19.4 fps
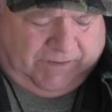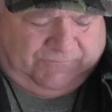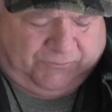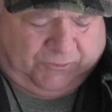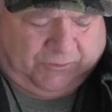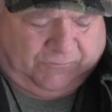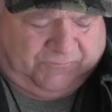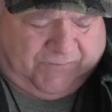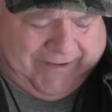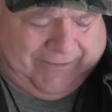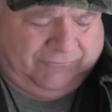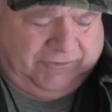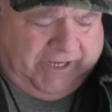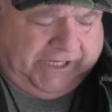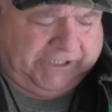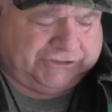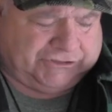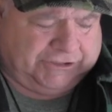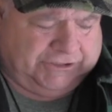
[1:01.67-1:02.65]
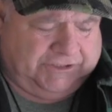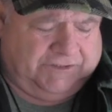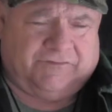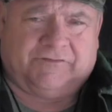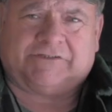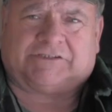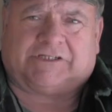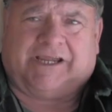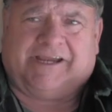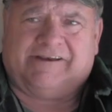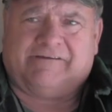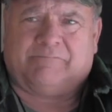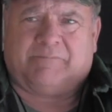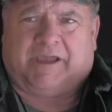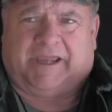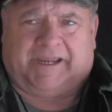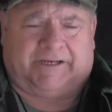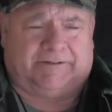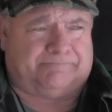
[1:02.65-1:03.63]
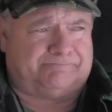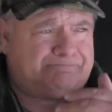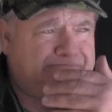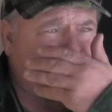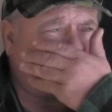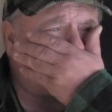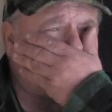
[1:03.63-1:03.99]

for a foundation in the state of Maine.